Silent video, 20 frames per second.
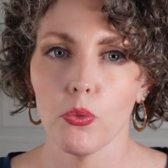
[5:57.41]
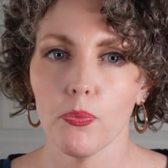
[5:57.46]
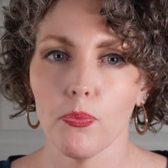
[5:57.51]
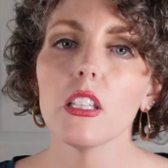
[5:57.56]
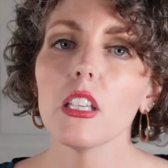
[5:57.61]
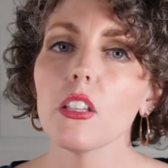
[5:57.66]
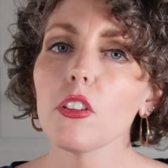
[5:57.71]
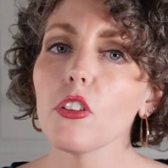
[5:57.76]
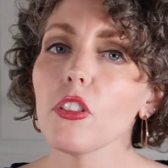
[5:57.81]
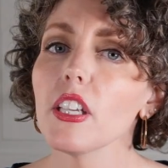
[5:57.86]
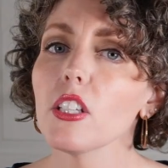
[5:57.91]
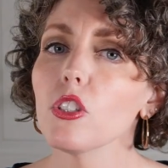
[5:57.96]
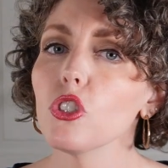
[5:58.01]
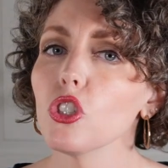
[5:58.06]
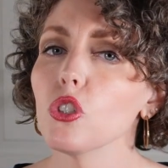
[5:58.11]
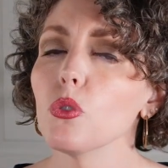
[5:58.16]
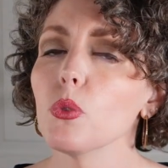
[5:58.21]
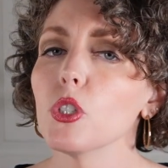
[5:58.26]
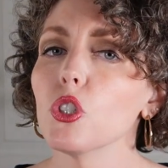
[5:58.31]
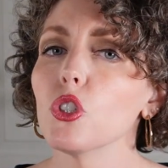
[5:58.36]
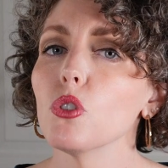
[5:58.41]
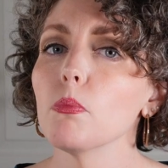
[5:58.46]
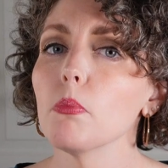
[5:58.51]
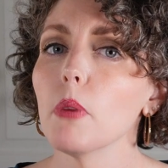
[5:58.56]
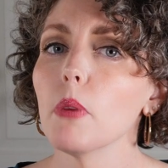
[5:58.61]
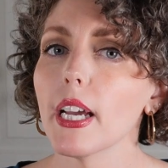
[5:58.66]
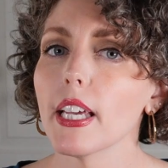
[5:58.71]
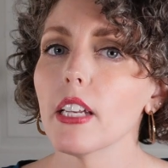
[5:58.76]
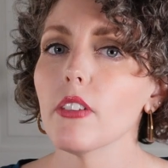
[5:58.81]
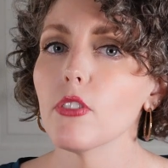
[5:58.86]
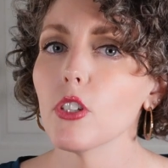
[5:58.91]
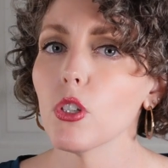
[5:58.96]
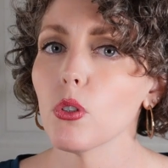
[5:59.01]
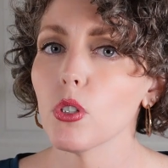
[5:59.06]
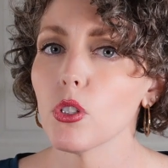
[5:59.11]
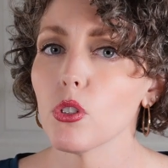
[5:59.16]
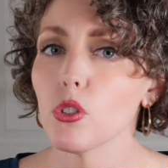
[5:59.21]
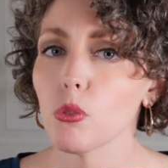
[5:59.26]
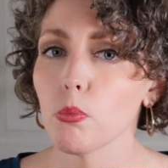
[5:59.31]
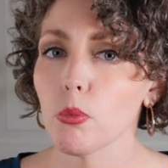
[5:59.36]
The other thing too is you might have
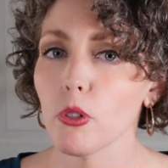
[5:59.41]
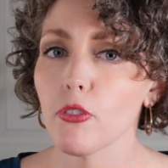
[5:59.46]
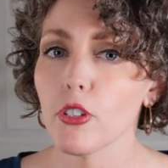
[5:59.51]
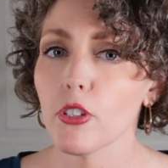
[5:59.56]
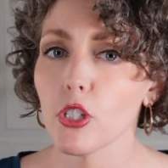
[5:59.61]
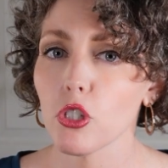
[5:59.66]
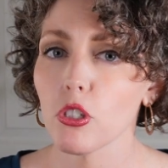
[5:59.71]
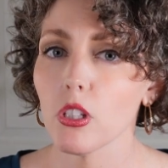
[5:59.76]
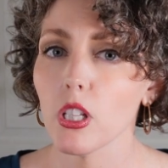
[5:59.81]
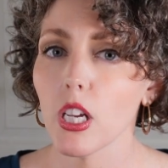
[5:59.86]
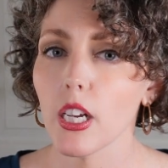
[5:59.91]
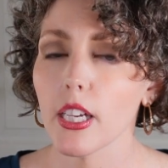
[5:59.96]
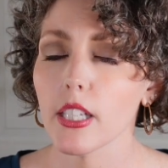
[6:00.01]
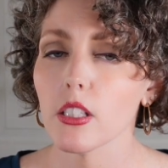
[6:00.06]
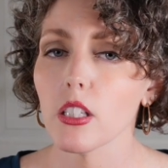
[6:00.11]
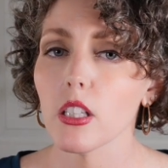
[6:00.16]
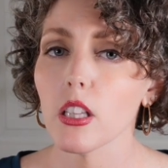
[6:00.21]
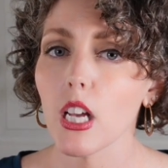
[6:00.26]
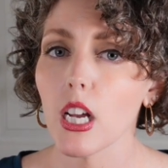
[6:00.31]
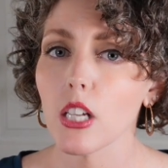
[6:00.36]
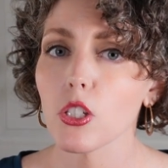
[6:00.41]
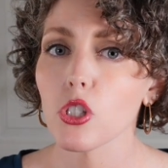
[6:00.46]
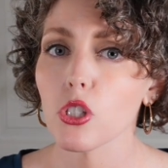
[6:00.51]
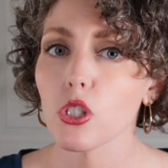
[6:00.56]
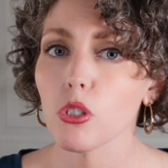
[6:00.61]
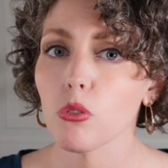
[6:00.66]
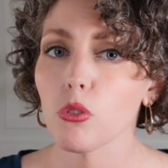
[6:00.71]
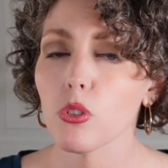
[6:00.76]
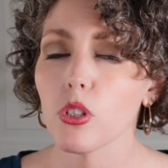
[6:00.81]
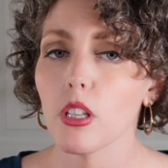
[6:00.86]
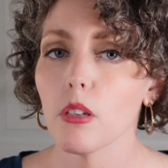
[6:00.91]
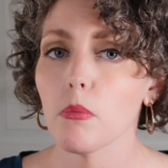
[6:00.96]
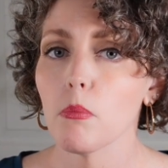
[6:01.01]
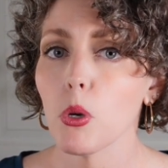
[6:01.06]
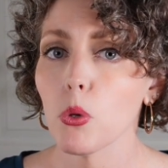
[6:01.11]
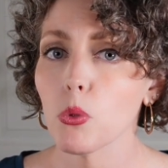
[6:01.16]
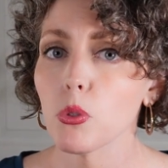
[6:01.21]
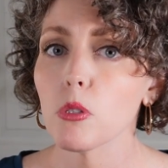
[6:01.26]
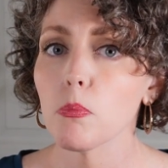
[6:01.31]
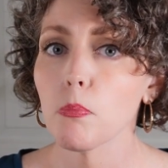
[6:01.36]
noticed superficial lines a lot sooner than
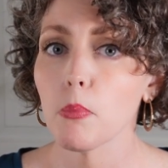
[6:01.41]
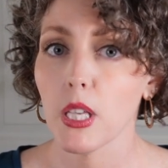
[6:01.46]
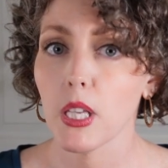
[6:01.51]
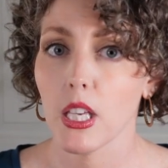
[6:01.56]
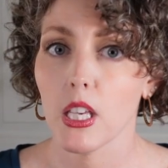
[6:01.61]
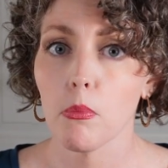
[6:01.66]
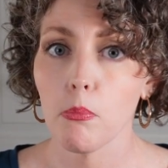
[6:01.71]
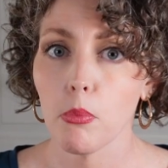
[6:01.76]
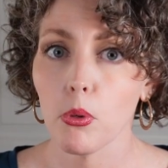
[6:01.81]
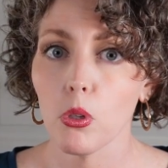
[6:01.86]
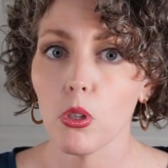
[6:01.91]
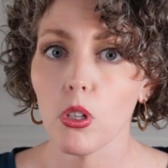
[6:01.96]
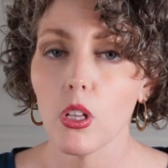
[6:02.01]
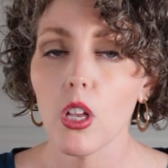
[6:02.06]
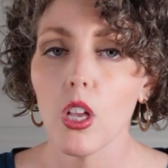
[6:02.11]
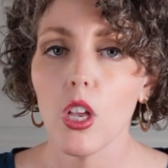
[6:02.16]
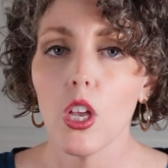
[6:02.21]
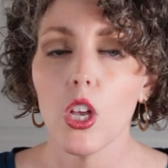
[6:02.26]
most people.